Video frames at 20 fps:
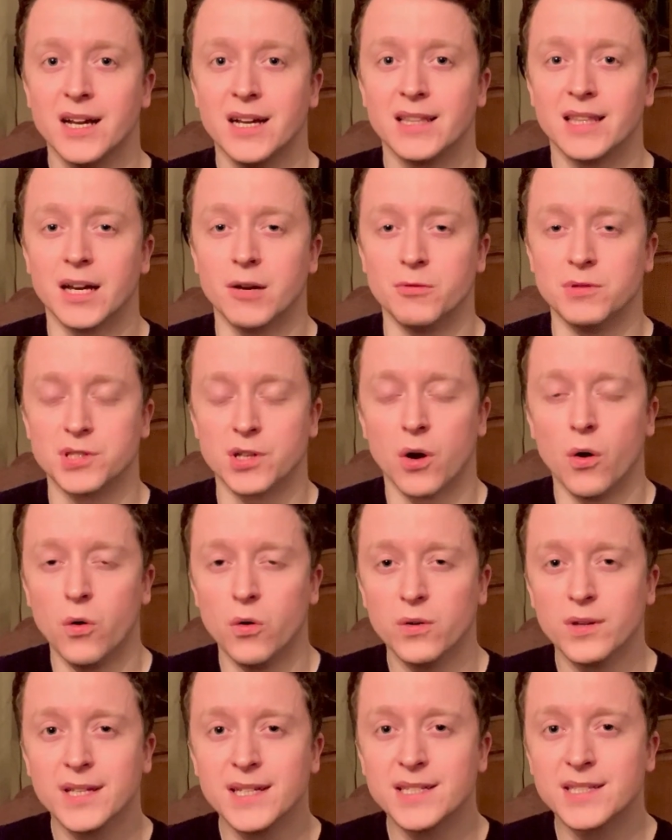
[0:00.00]
there was
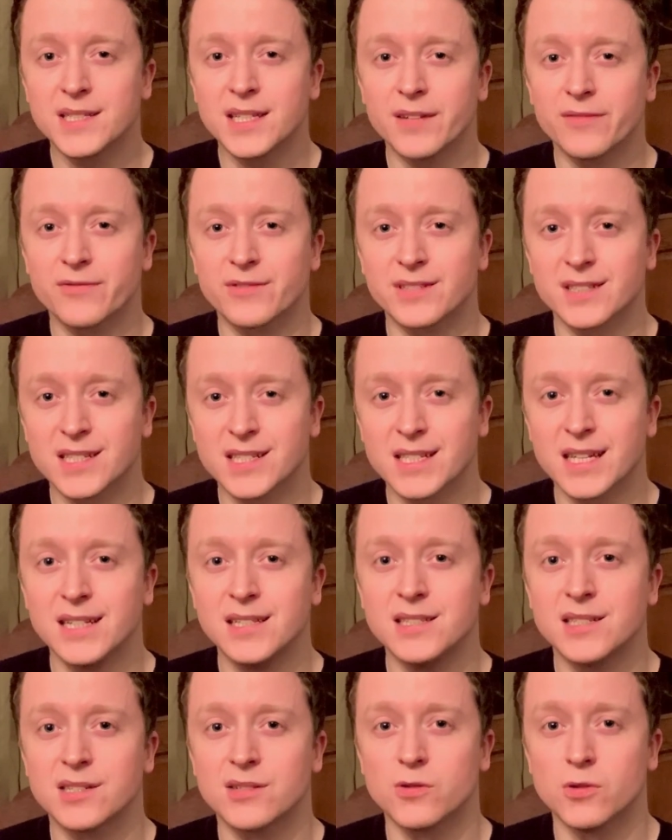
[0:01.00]
all these different
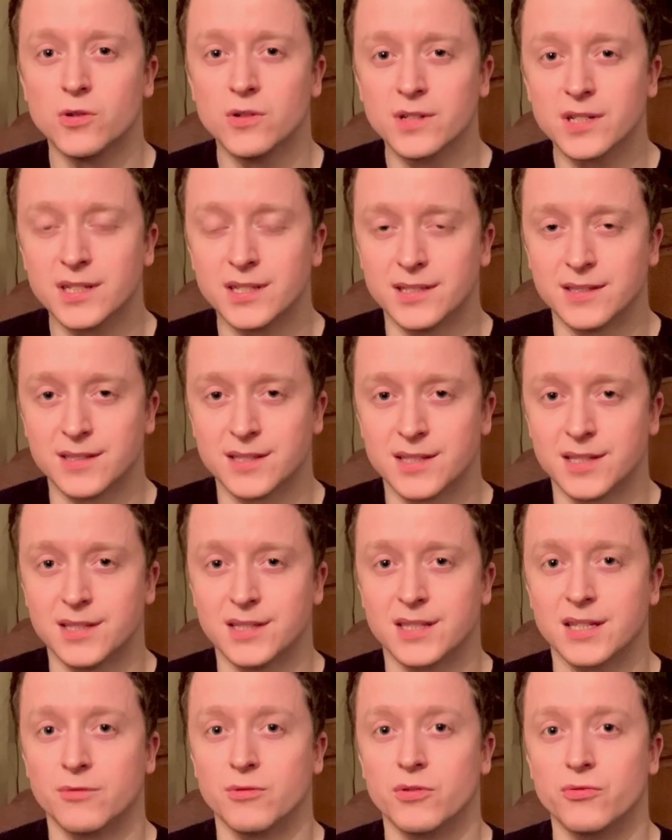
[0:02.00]
sins and ordinances
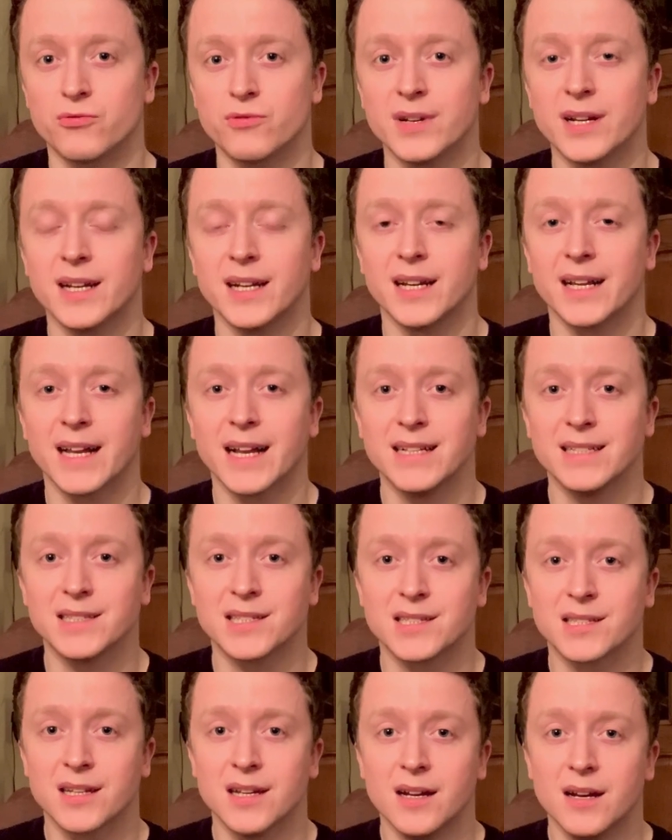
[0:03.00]
that were written
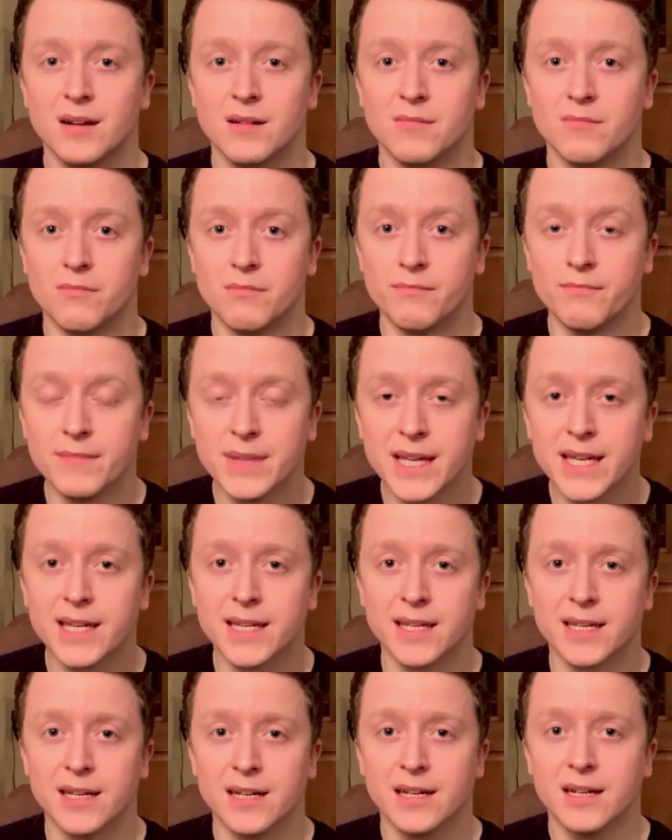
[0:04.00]
against
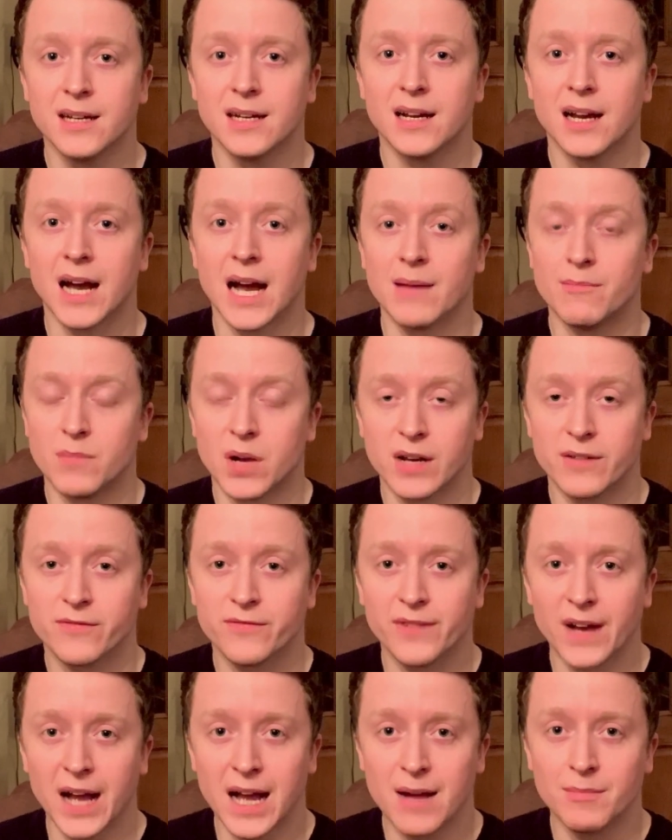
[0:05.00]
me and my
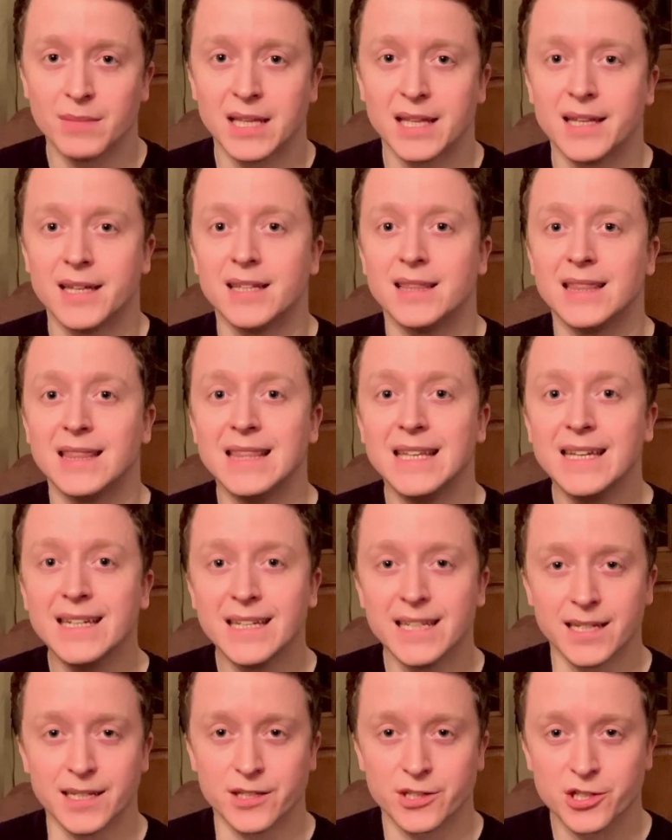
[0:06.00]
family and
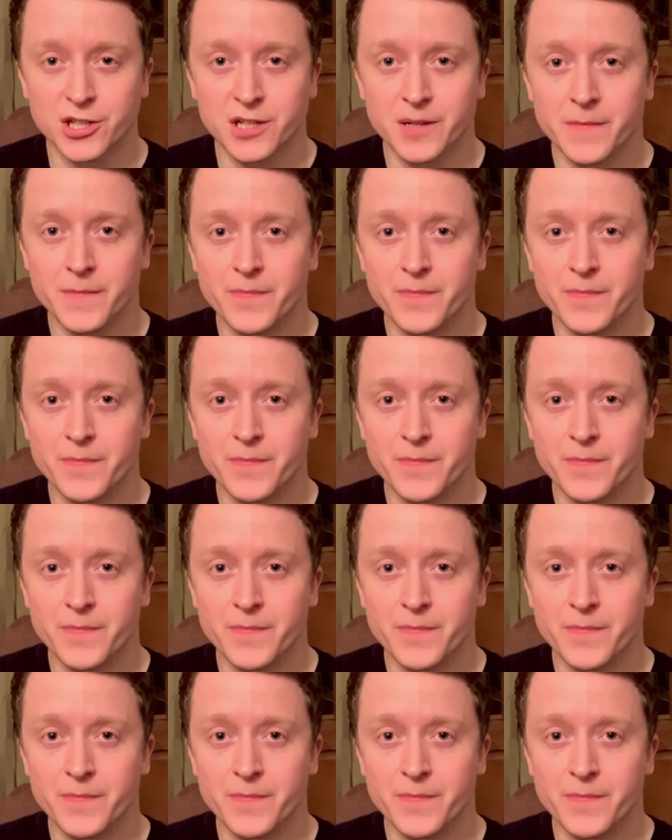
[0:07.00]
lineage.